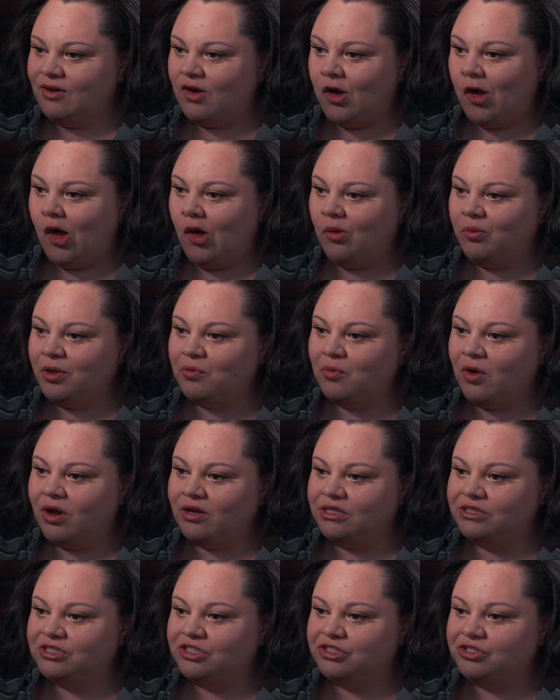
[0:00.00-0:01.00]
All we
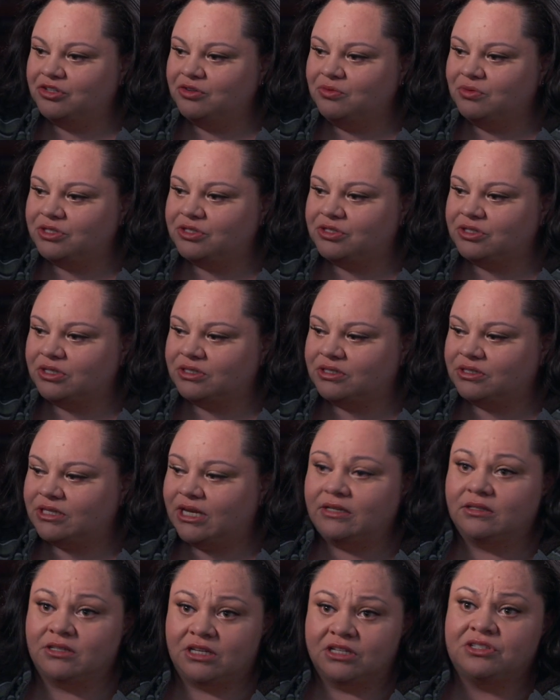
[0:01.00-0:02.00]
wanted to do was just,
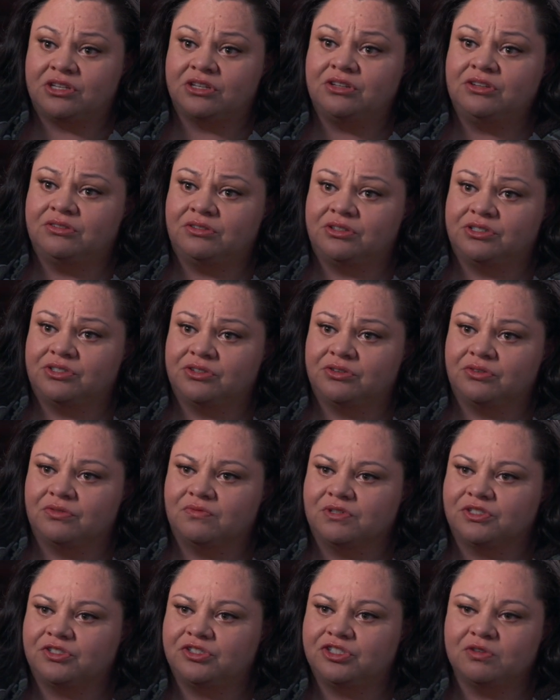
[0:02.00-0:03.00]
and continue to do,
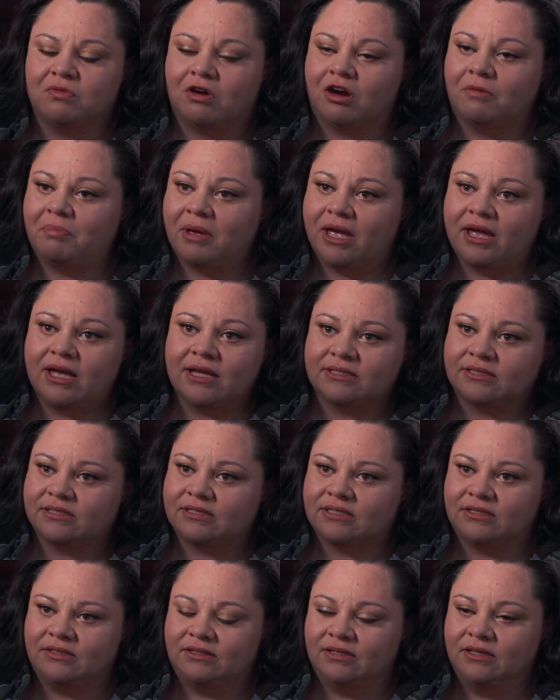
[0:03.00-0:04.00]
was do our
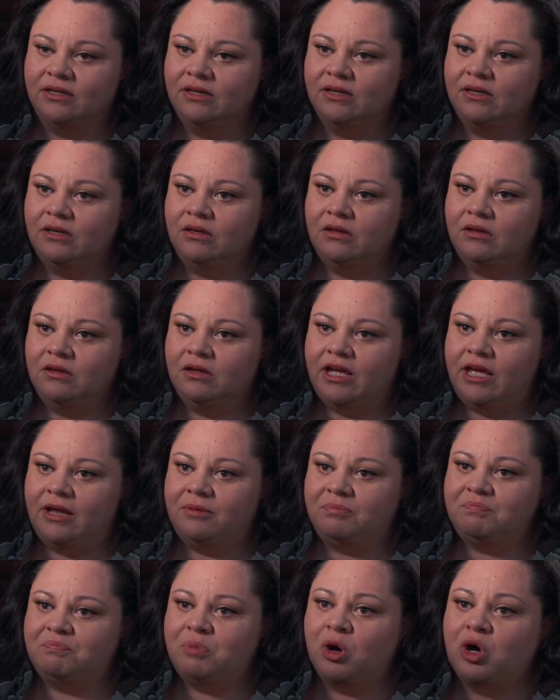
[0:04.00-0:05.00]
best, and
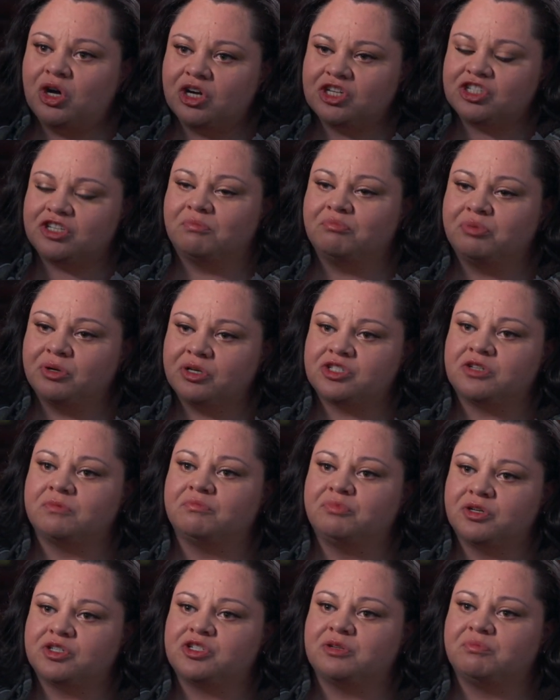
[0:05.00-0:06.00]
push and push
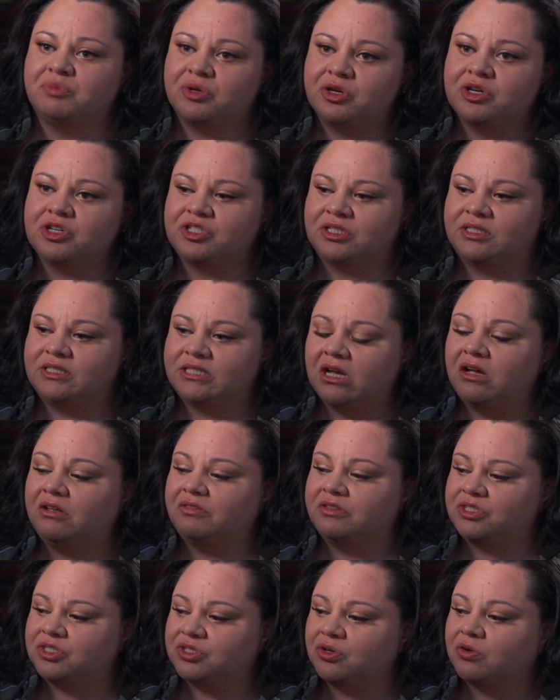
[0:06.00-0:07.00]
and push and push and tell
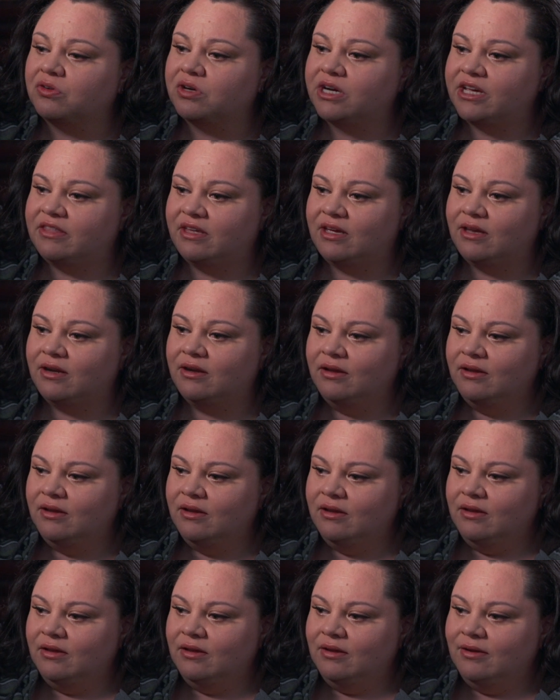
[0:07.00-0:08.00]
the story that
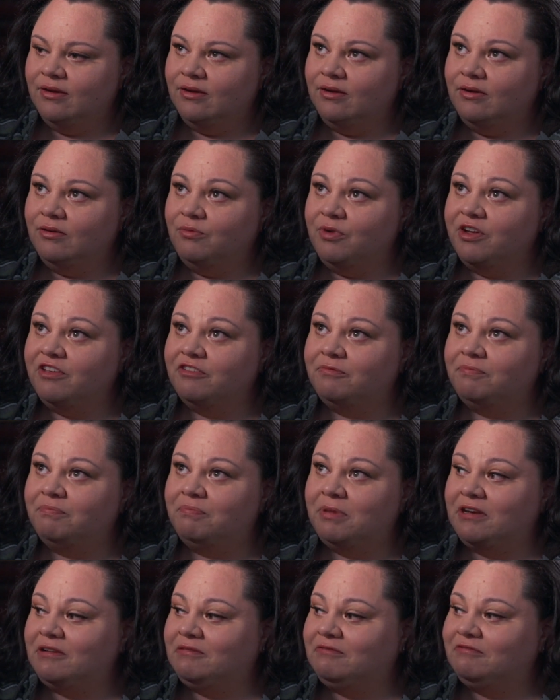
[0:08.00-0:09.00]

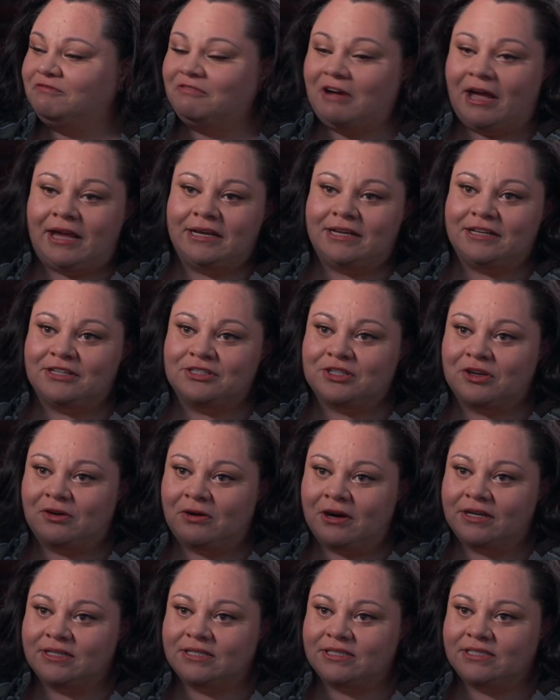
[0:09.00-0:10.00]
we've been fighting so
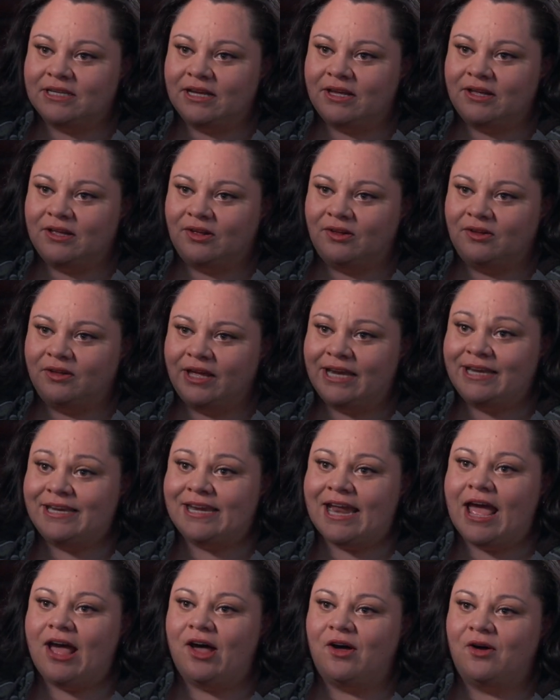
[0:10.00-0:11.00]
hard to tell. And
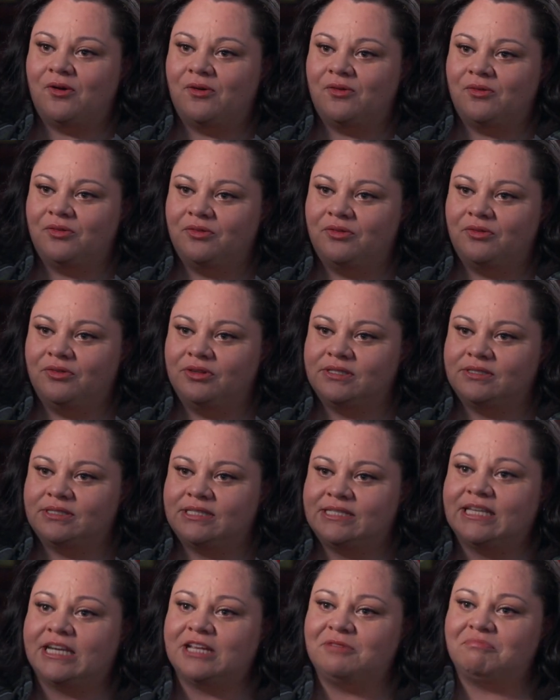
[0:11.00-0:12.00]
now
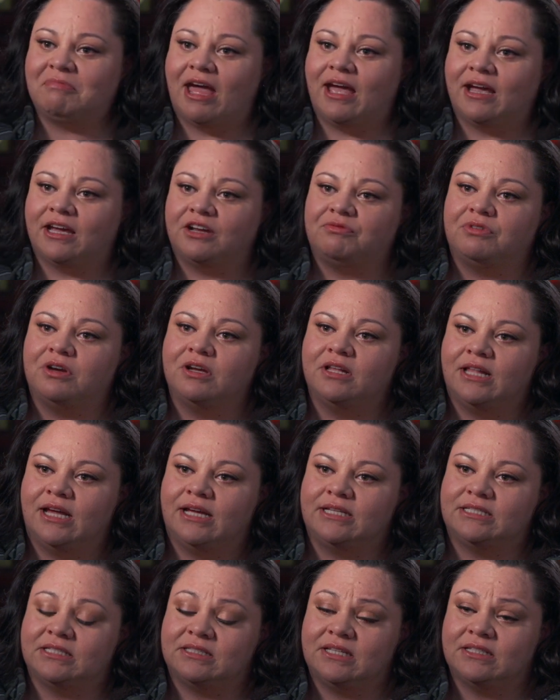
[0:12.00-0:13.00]
sitting back and
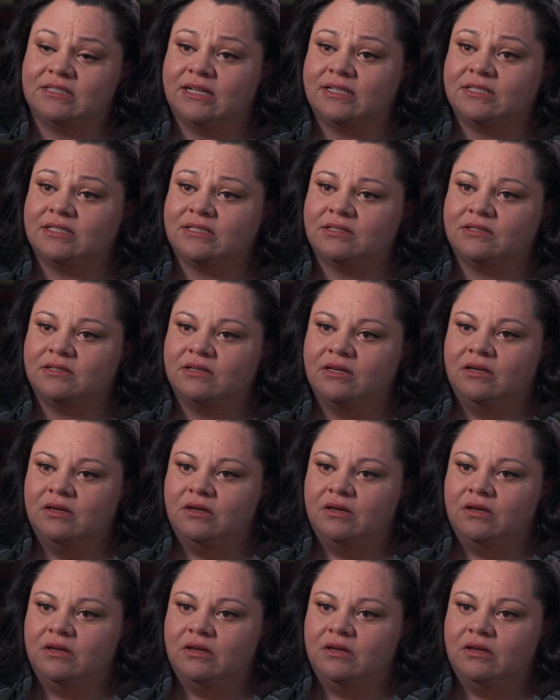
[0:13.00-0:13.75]
realizing that that's